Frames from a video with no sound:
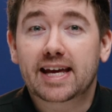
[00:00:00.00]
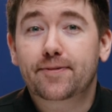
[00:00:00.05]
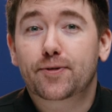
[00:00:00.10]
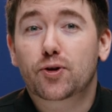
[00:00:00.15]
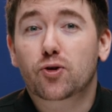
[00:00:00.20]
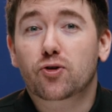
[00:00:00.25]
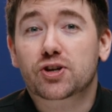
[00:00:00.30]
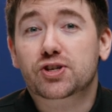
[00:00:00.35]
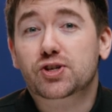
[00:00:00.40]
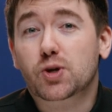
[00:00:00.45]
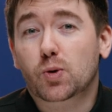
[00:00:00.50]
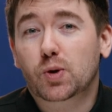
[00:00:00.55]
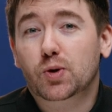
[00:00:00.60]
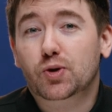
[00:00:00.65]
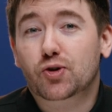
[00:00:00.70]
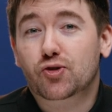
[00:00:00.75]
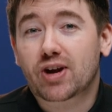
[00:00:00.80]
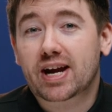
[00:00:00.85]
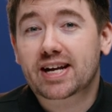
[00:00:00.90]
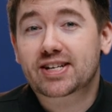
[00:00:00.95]
If you're a solo
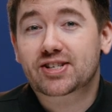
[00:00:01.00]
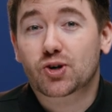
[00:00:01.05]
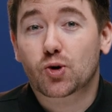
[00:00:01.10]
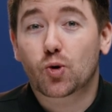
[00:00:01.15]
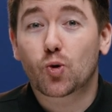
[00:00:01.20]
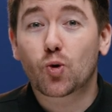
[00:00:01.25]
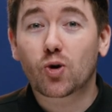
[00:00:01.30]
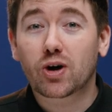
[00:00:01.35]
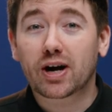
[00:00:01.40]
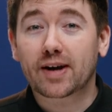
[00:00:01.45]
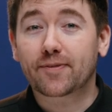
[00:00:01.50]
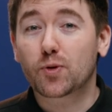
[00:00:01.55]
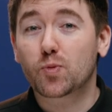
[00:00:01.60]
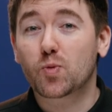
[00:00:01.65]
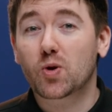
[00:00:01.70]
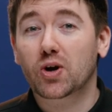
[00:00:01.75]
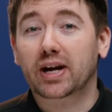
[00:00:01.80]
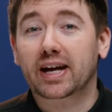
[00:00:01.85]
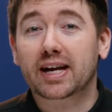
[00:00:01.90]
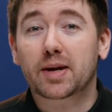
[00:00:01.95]
creator or if you
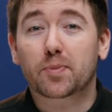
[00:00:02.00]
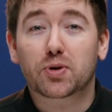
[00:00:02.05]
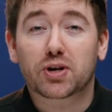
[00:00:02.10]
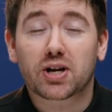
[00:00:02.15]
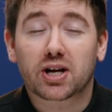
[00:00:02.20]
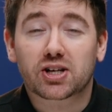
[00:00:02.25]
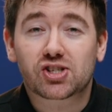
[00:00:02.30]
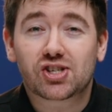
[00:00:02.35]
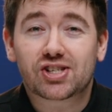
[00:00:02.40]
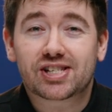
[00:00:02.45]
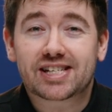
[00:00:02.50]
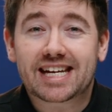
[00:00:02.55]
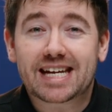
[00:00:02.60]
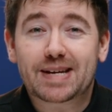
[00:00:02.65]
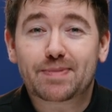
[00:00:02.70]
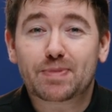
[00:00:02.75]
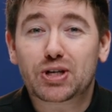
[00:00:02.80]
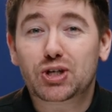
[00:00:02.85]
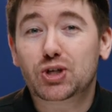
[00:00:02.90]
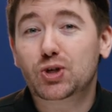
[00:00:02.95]
work in a production
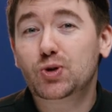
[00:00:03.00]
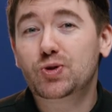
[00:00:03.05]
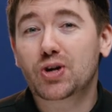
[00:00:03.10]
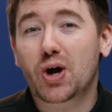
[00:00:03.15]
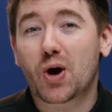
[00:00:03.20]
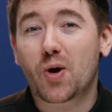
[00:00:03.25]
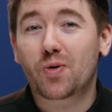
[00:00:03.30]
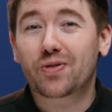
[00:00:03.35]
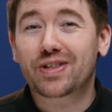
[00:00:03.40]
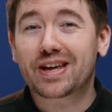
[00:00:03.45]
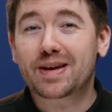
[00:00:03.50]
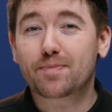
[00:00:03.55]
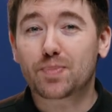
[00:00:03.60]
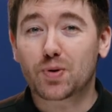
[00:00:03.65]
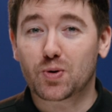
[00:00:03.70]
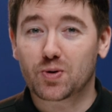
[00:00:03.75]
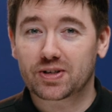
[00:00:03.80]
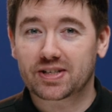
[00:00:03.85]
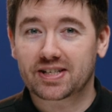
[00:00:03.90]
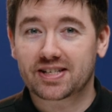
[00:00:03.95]
team, you know the
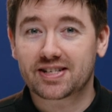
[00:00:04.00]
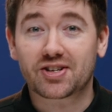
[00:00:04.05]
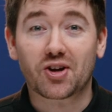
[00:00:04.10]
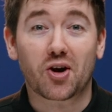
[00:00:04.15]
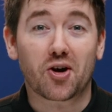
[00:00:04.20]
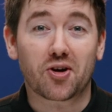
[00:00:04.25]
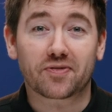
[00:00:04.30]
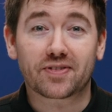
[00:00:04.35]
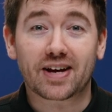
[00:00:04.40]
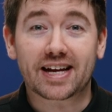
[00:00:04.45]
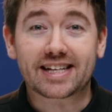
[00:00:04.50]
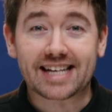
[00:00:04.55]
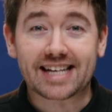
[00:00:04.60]
importance of a